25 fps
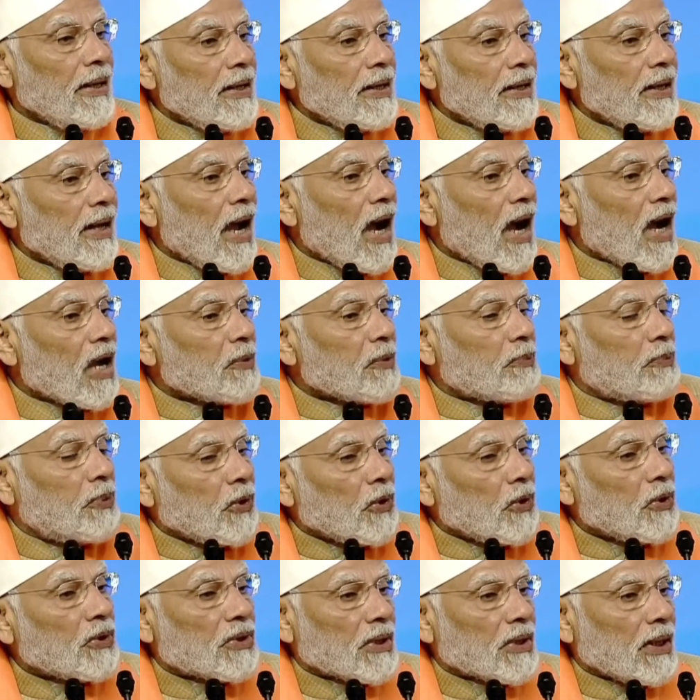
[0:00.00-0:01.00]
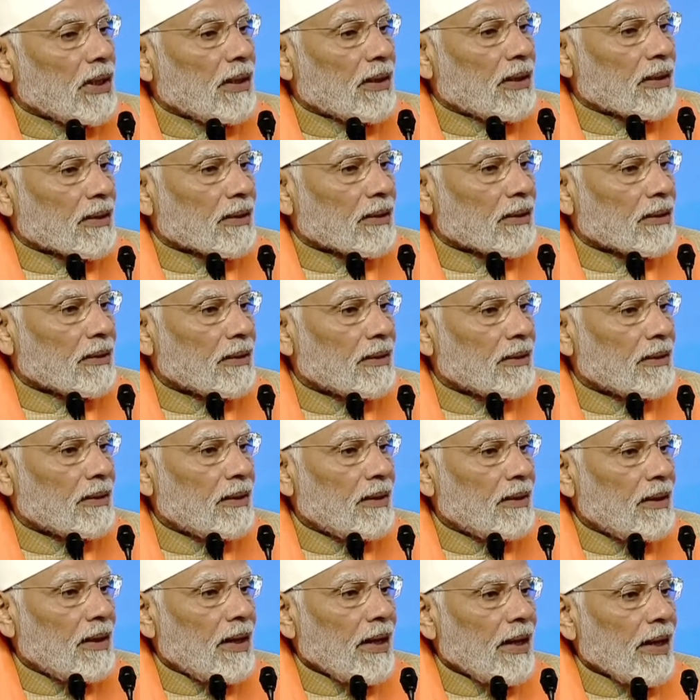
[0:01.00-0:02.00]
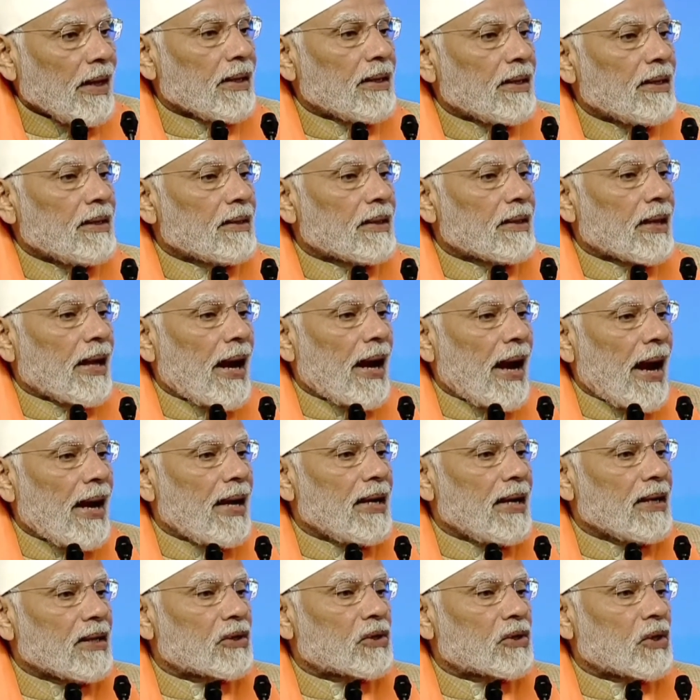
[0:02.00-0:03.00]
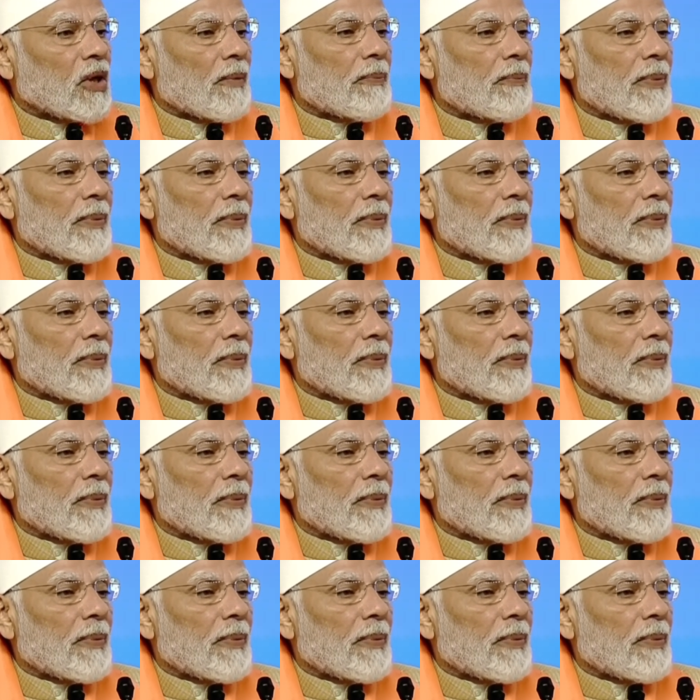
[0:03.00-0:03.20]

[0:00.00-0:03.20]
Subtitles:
India's future is in the hands